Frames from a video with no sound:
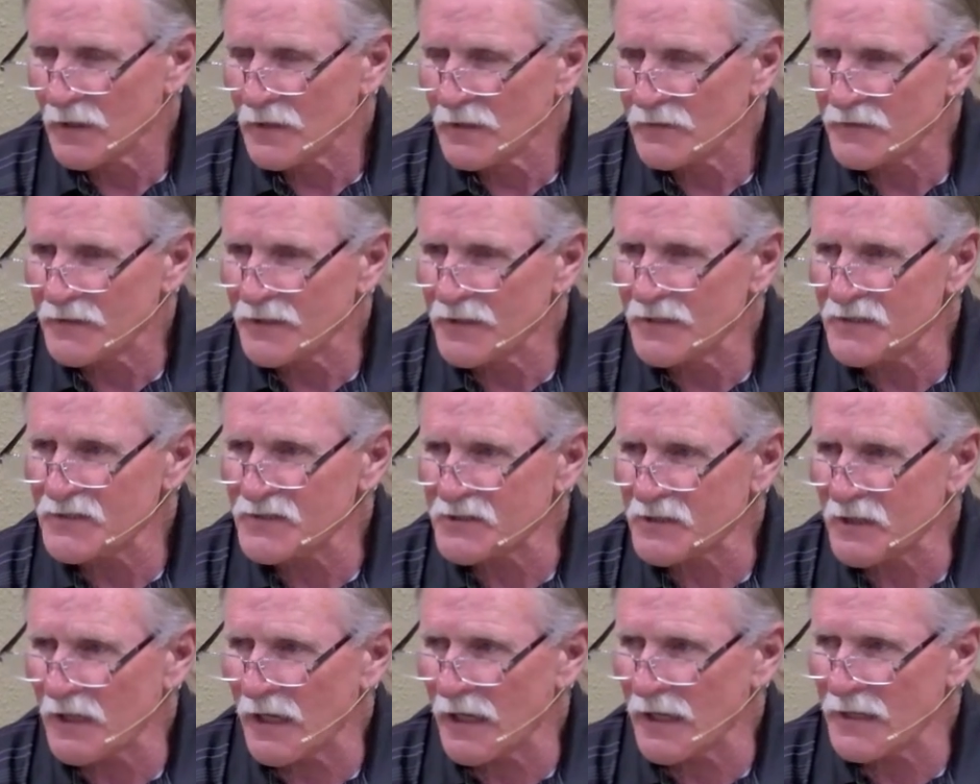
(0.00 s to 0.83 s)
These
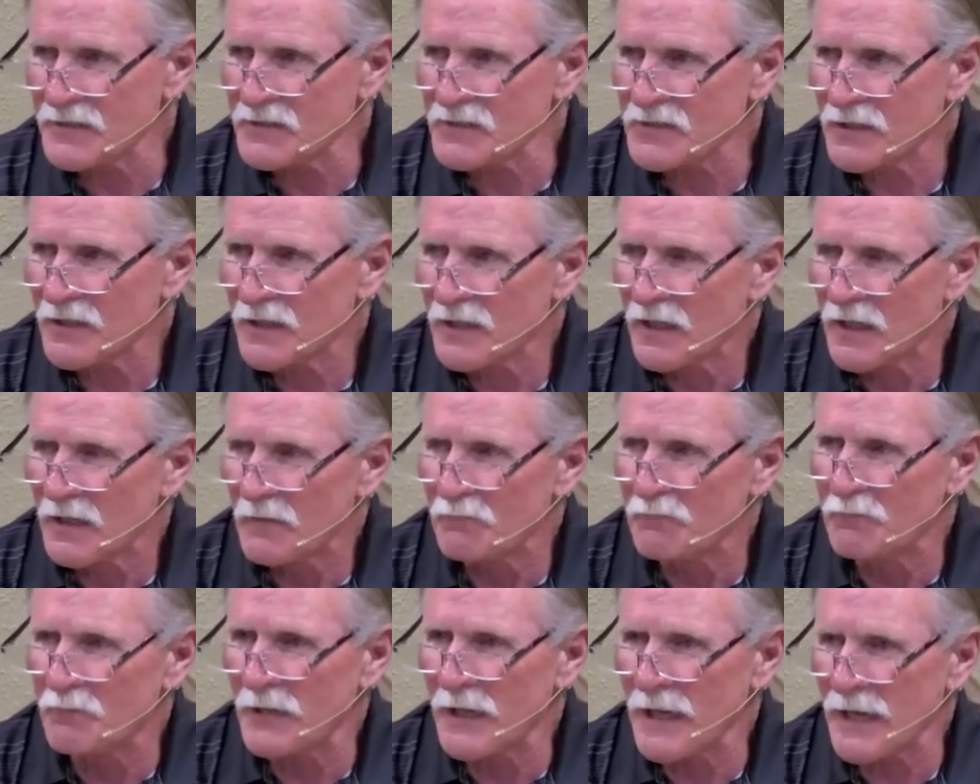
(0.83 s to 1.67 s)
guys
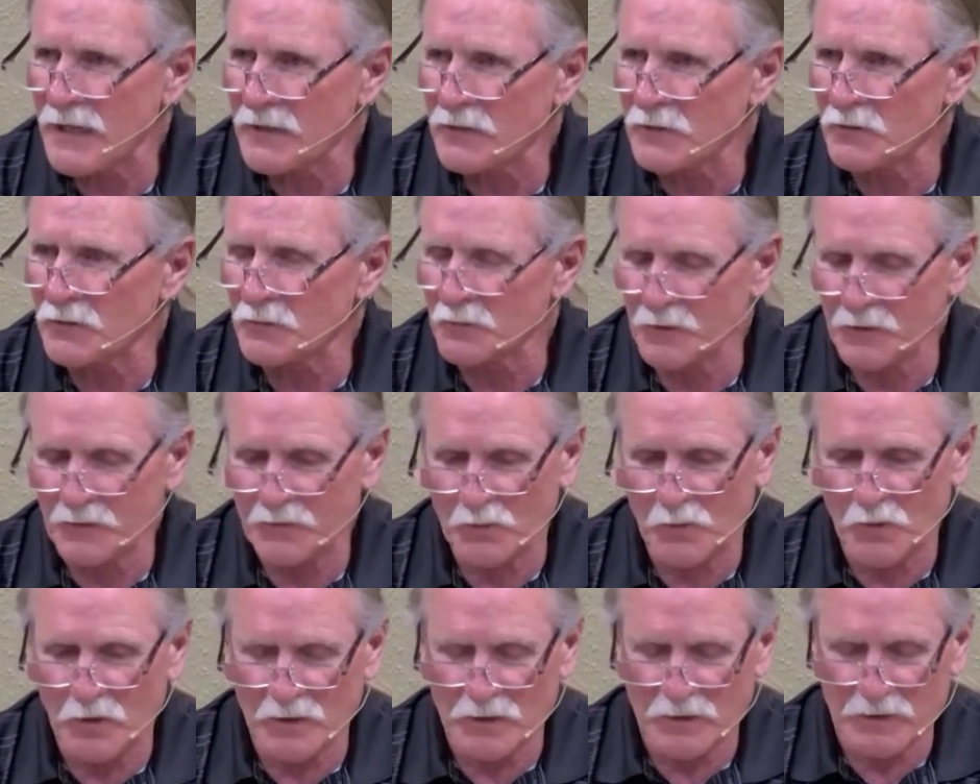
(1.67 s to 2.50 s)
battled with
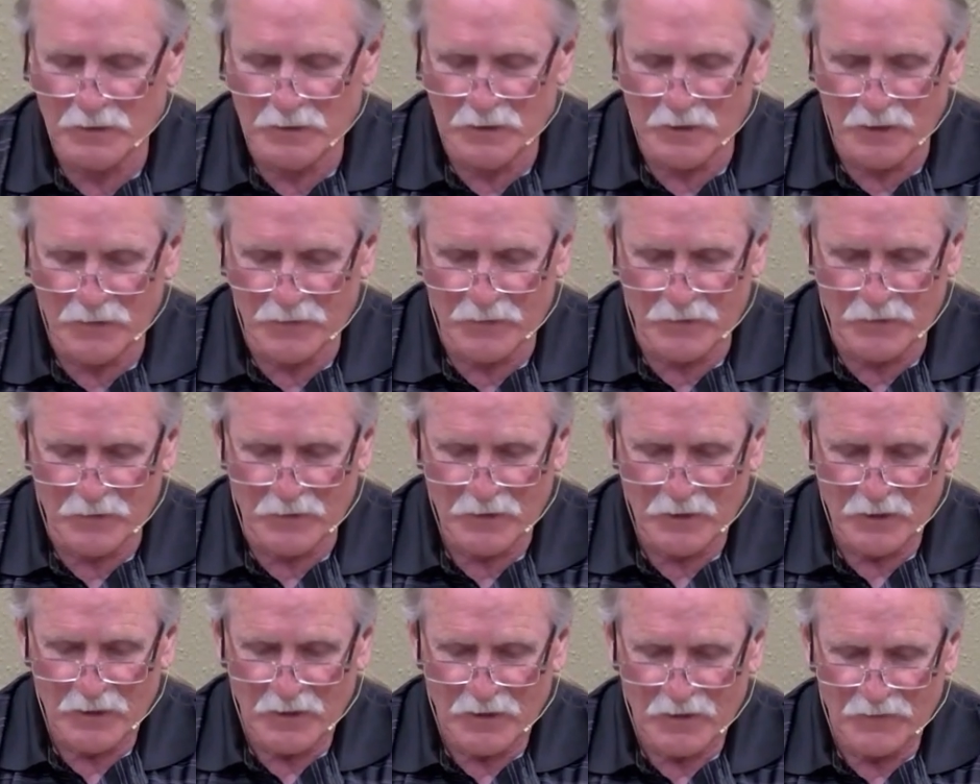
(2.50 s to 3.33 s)
one another
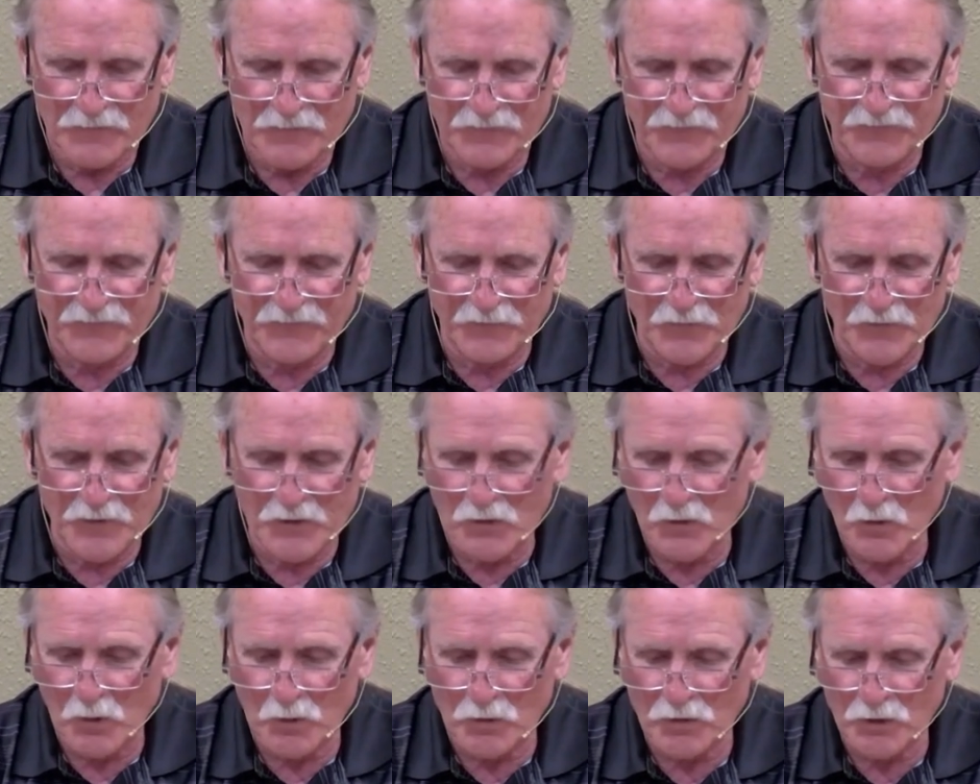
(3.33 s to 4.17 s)
for their
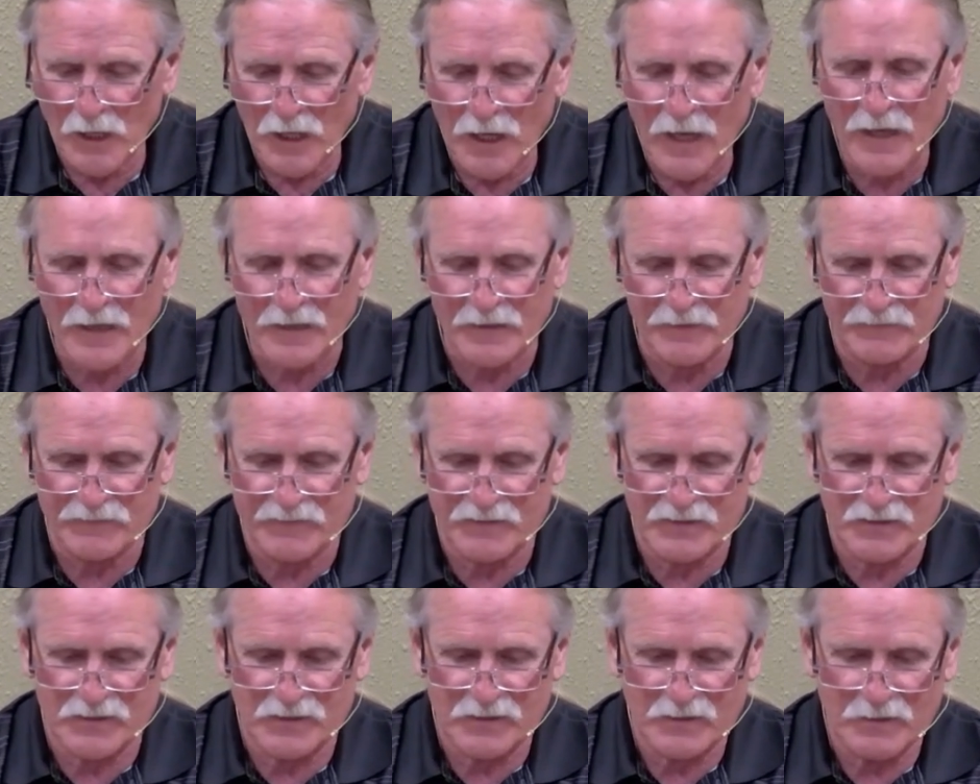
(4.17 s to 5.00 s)
whole
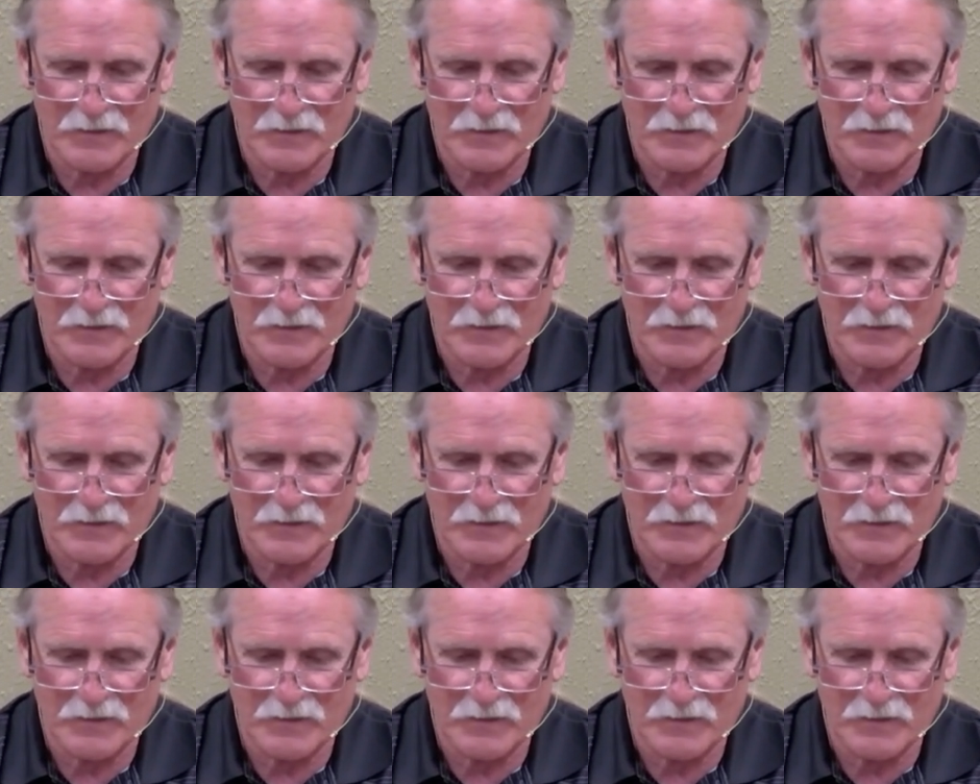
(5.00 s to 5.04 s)
lives